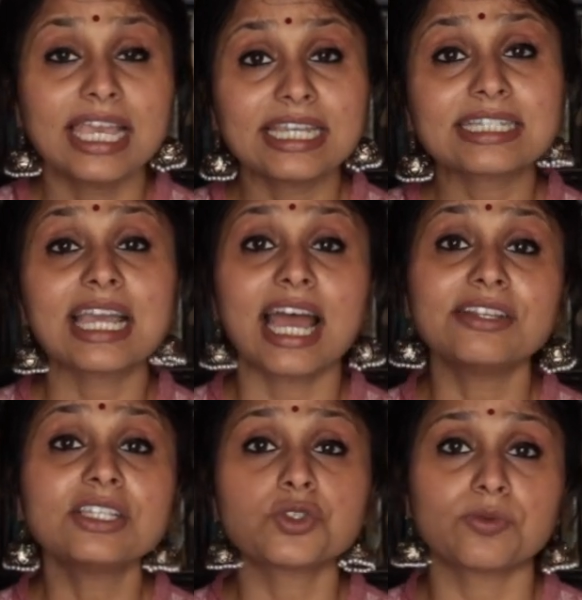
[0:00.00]
It
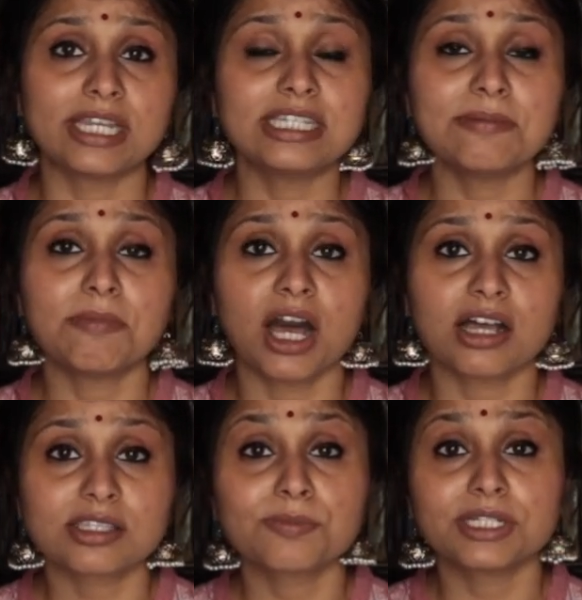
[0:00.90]
carries 20
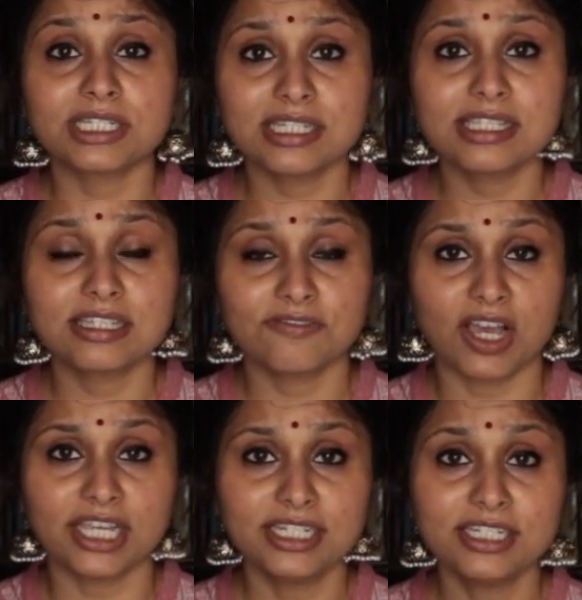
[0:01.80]
marks, but it is
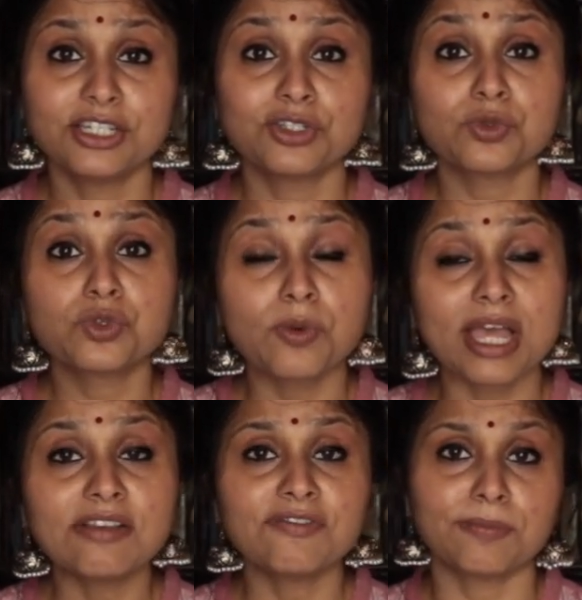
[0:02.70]
divided into
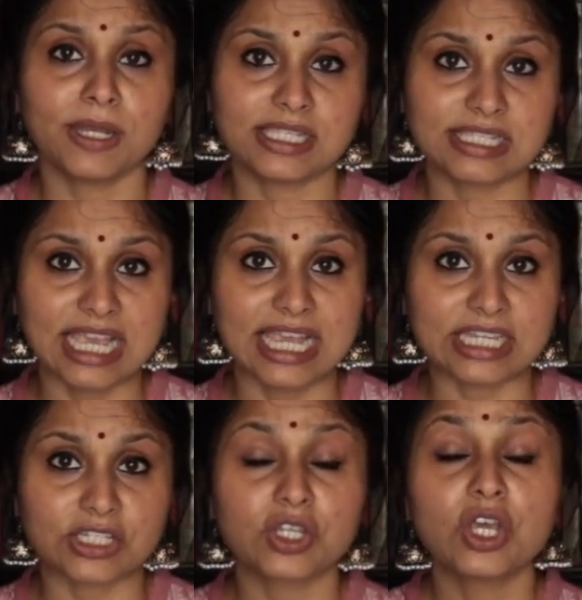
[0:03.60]
12 plus
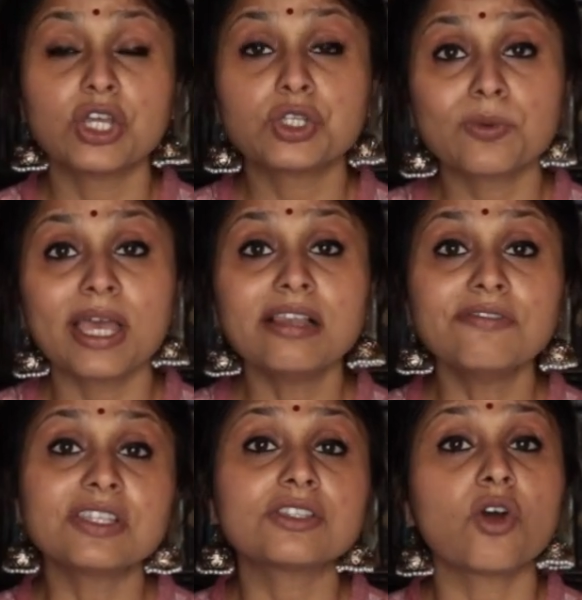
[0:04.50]
8.
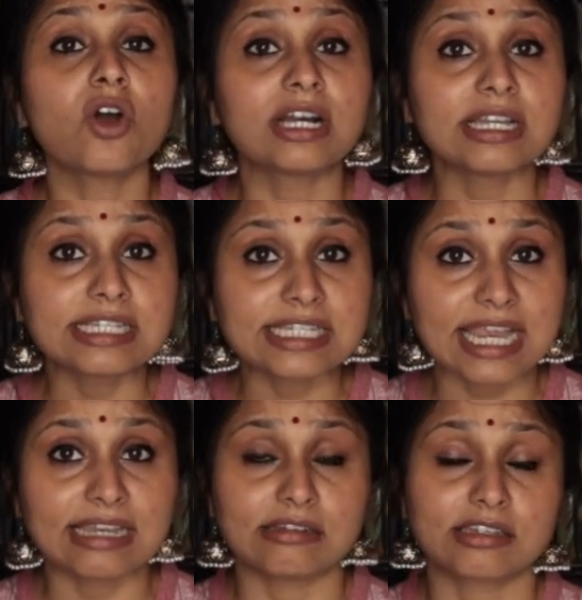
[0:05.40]
12 is your
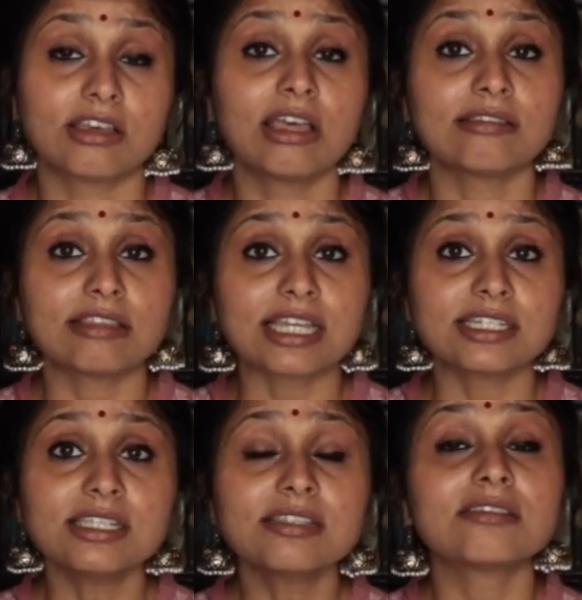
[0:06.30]
content,
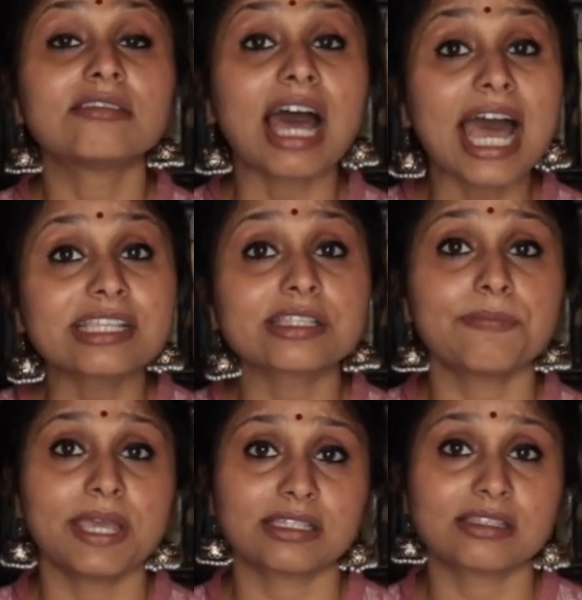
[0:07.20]
that is the
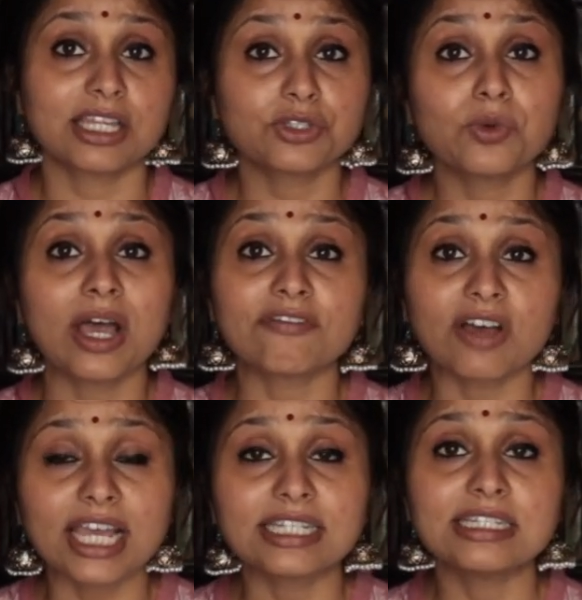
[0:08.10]
aspects that you have
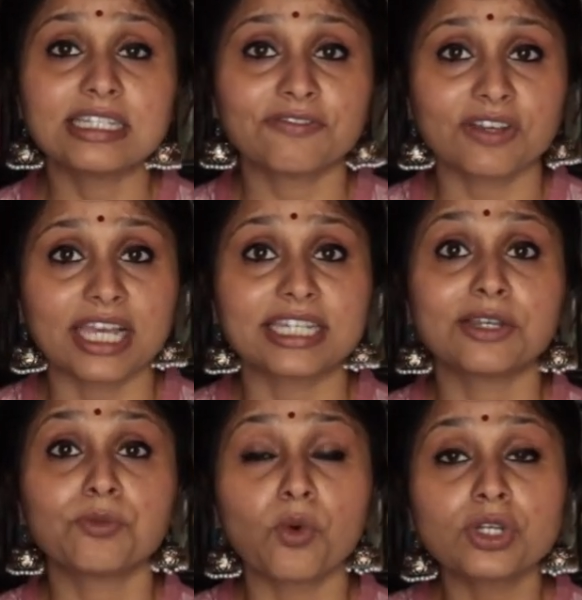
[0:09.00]
identified,
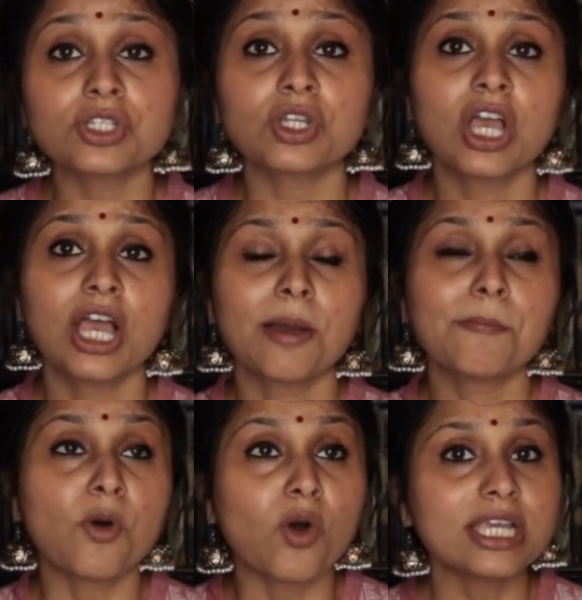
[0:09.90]
and what
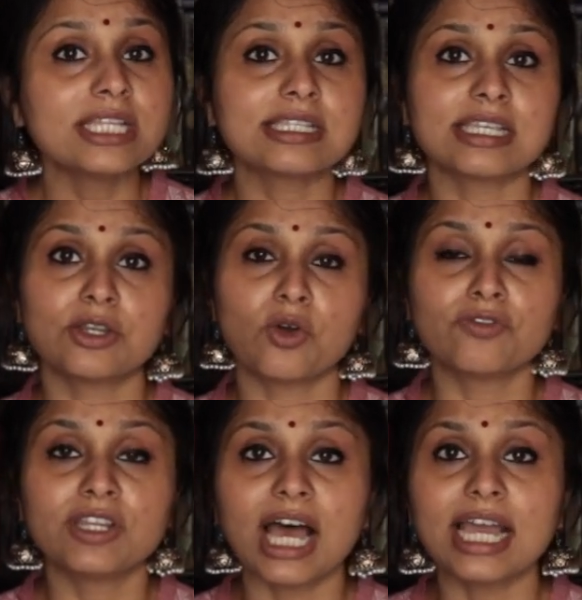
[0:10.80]
points and
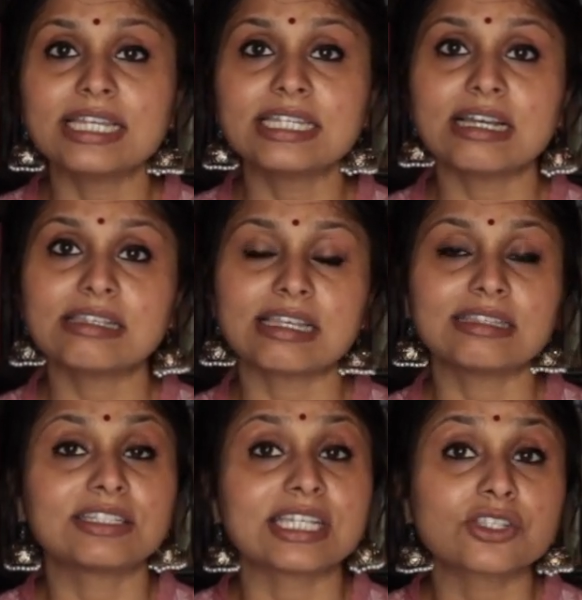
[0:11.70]
novel ideas
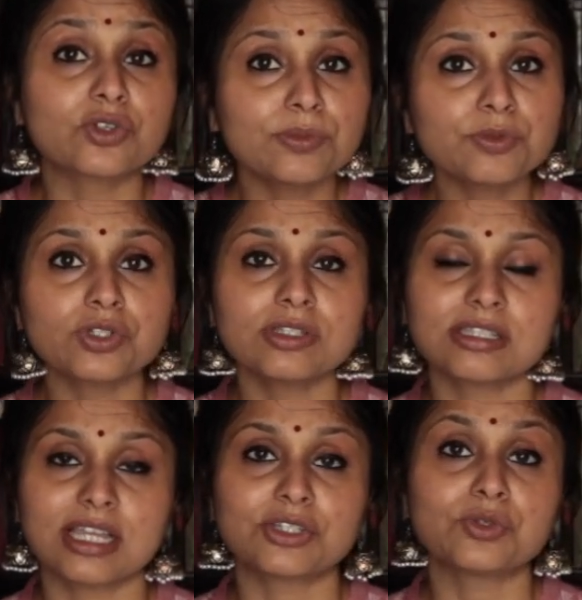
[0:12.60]
and the
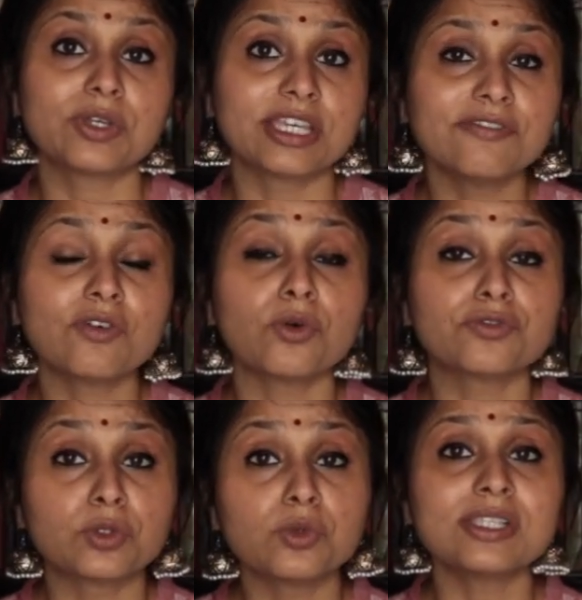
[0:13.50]
descriptions that you give
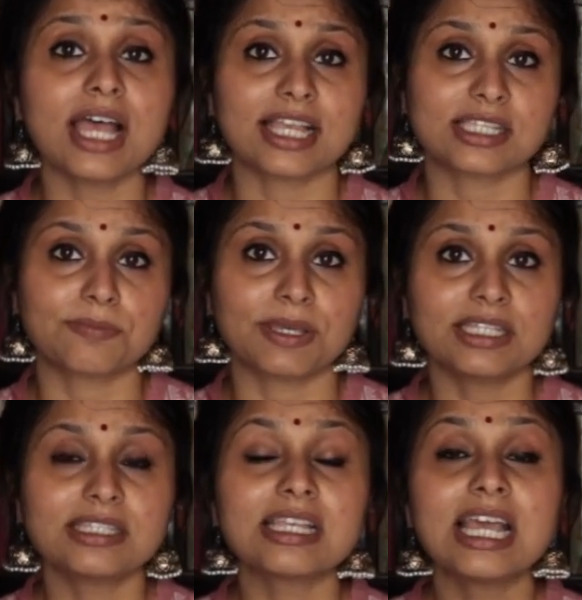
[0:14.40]
of those
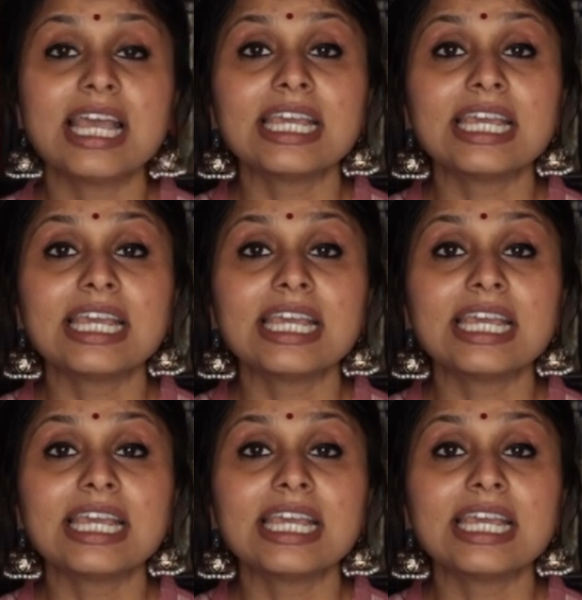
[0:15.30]
aspects.